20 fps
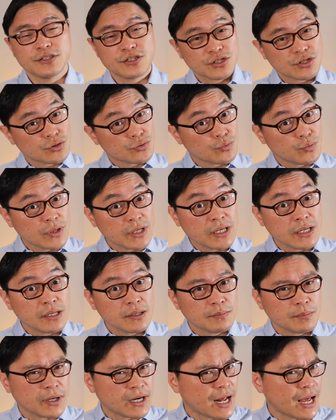is
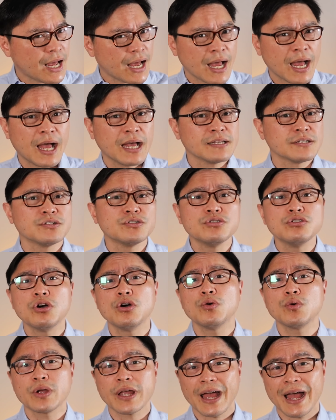sweet but has
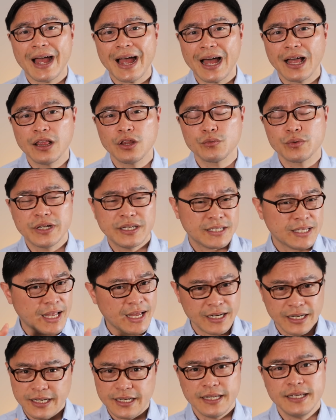no calories
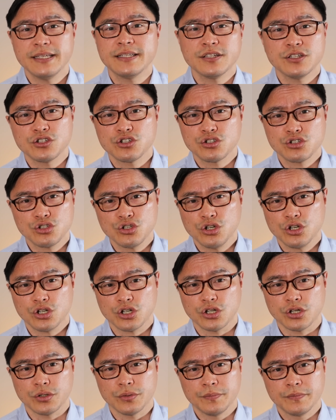and it isn't
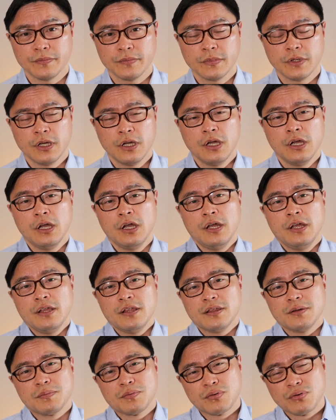sugar.
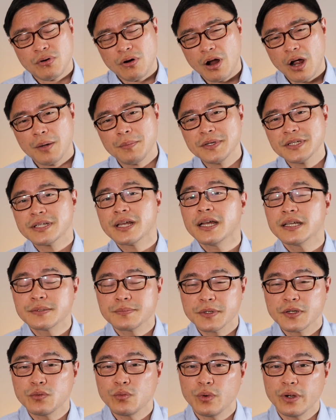The promise has
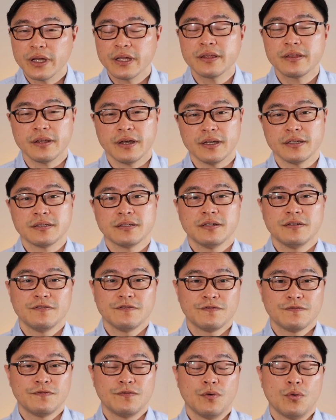been with us
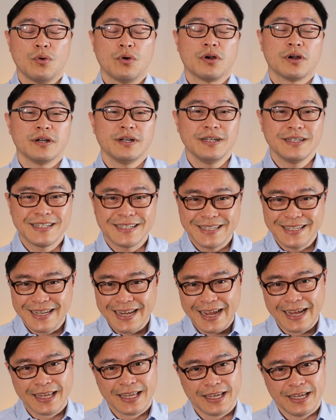for
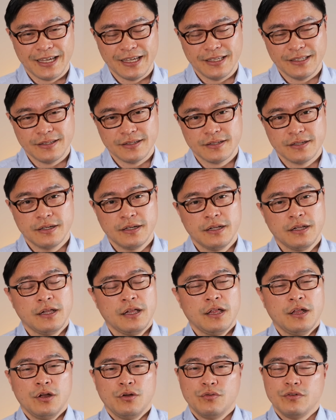decades.
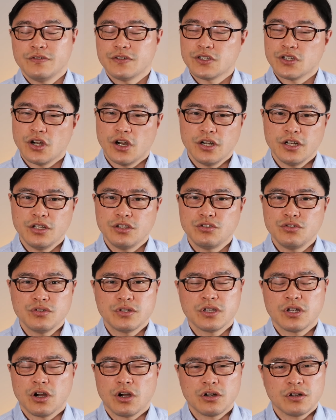We started
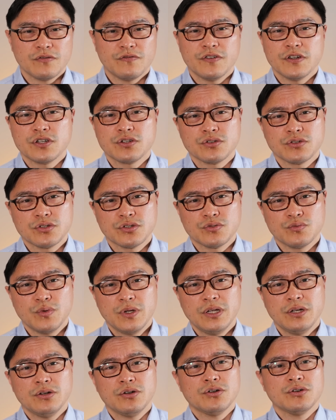using artificial
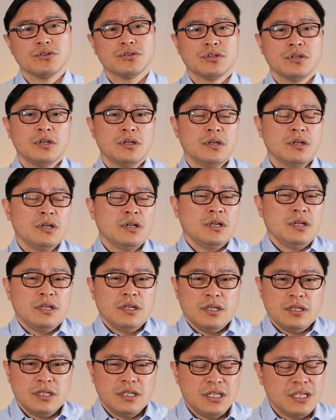sweeteners
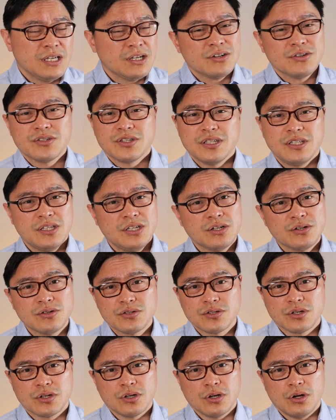years and
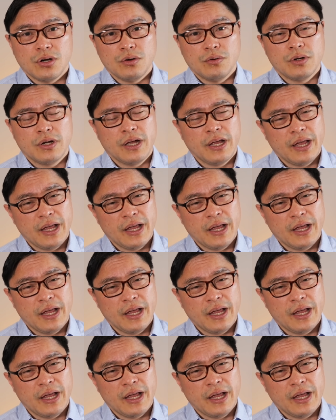years ago,